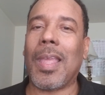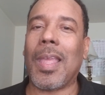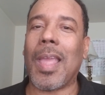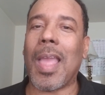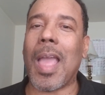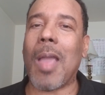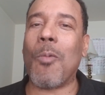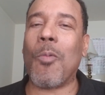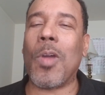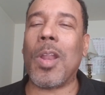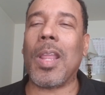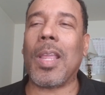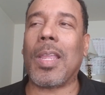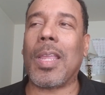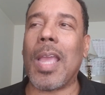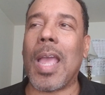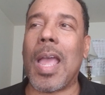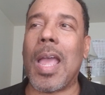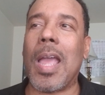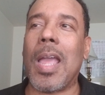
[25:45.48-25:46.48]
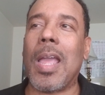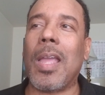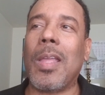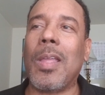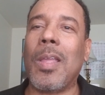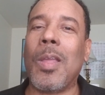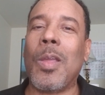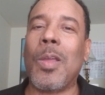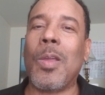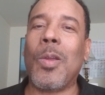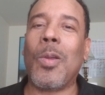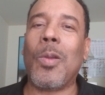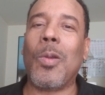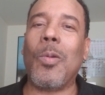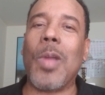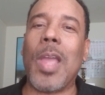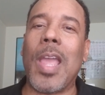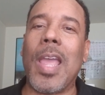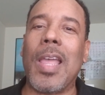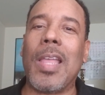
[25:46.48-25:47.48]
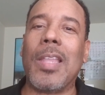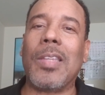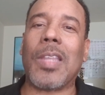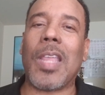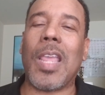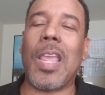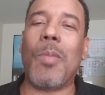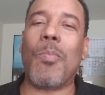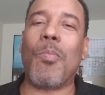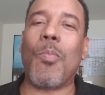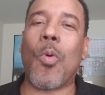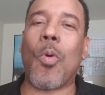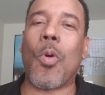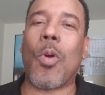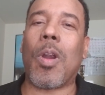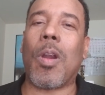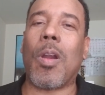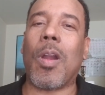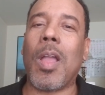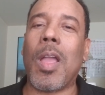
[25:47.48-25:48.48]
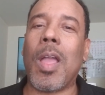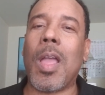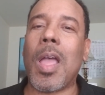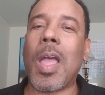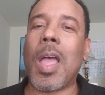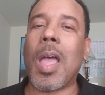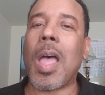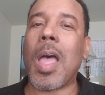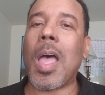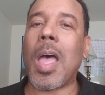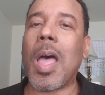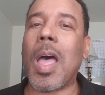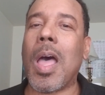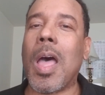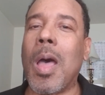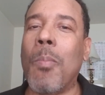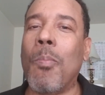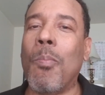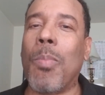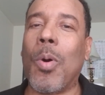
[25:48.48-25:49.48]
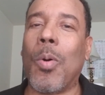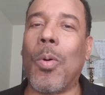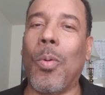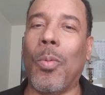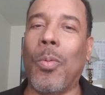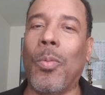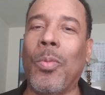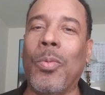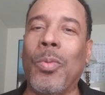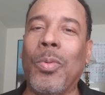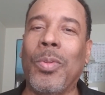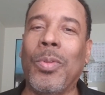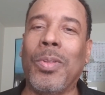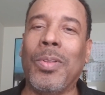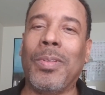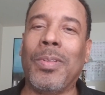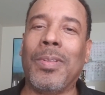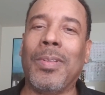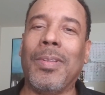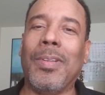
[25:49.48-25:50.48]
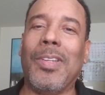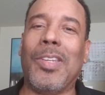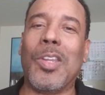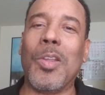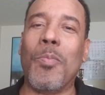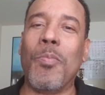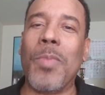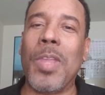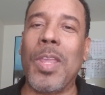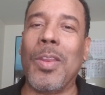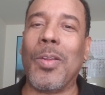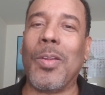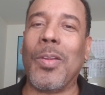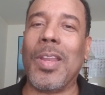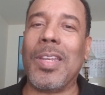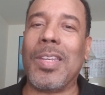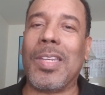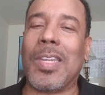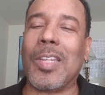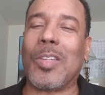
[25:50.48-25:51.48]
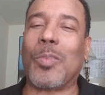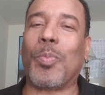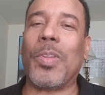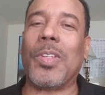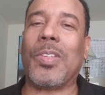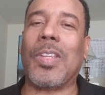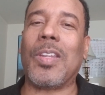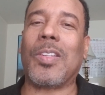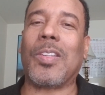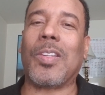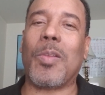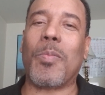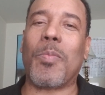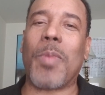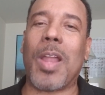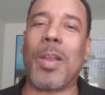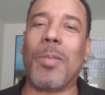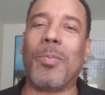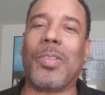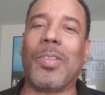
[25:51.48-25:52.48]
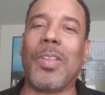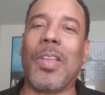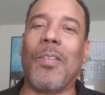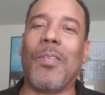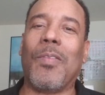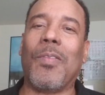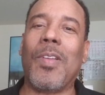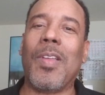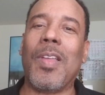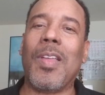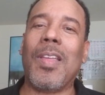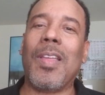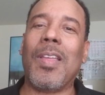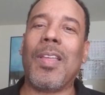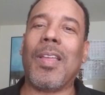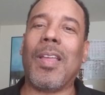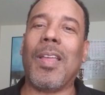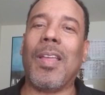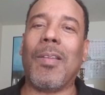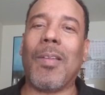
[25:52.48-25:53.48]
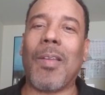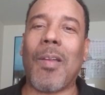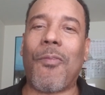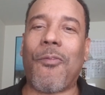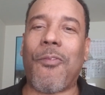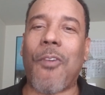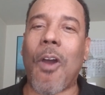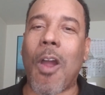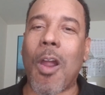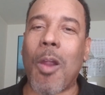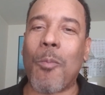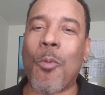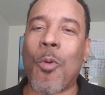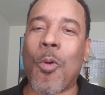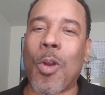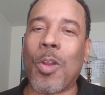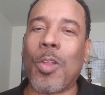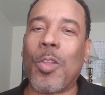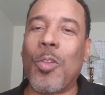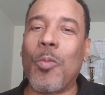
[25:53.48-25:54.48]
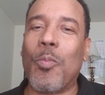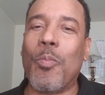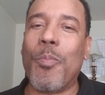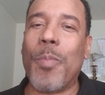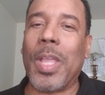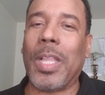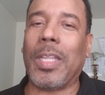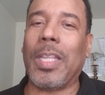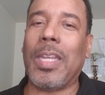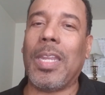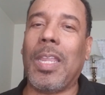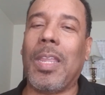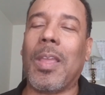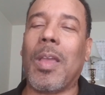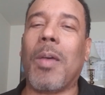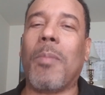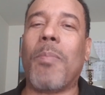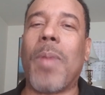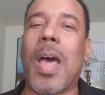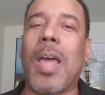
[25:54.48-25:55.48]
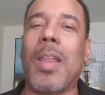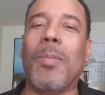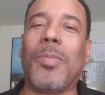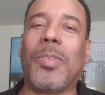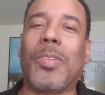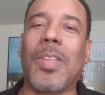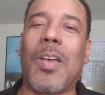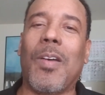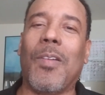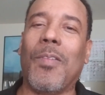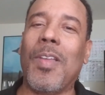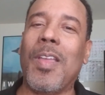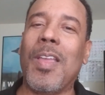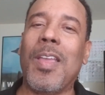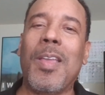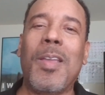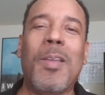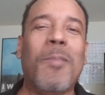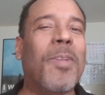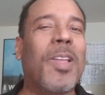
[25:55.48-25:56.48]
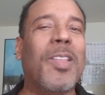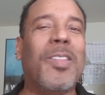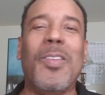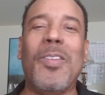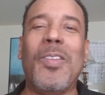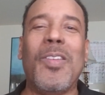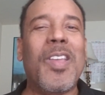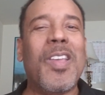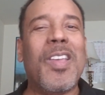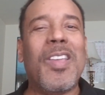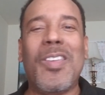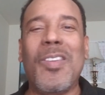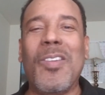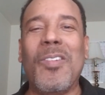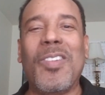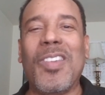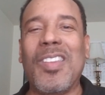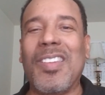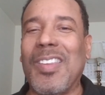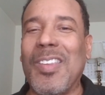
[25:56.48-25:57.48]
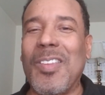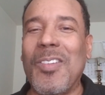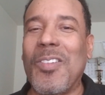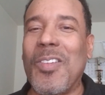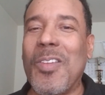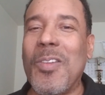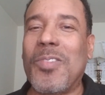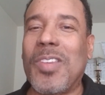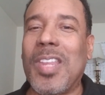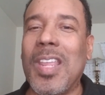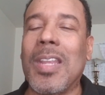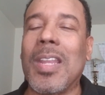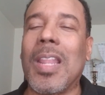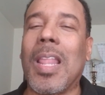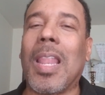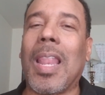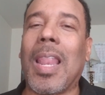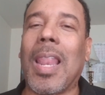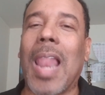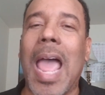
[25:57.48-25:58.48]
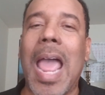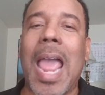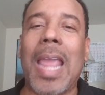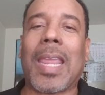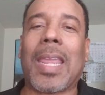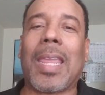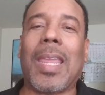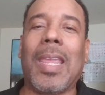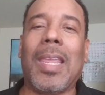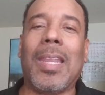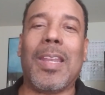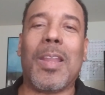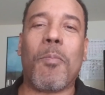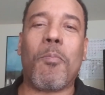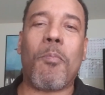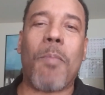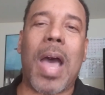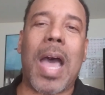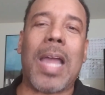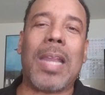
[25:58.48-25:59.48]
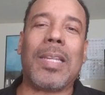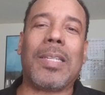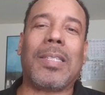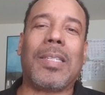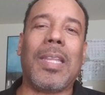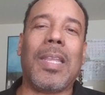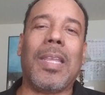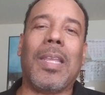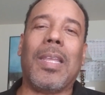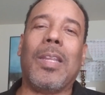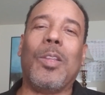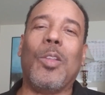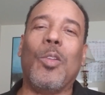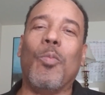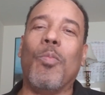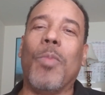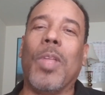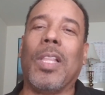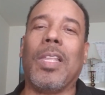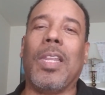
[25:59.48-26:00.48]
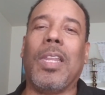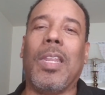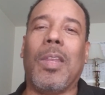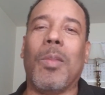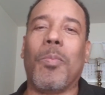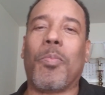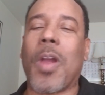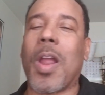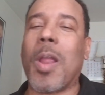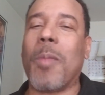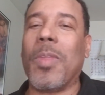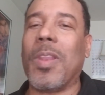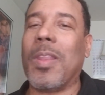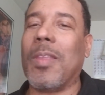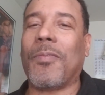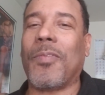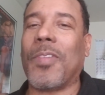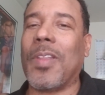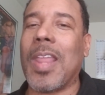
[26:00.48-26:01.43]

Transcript: I want a guy who has a more humble demeanor and disposition about himself, uh, far more humility about himself. But you, you just you you tend to lack in the modesty and humility department, and for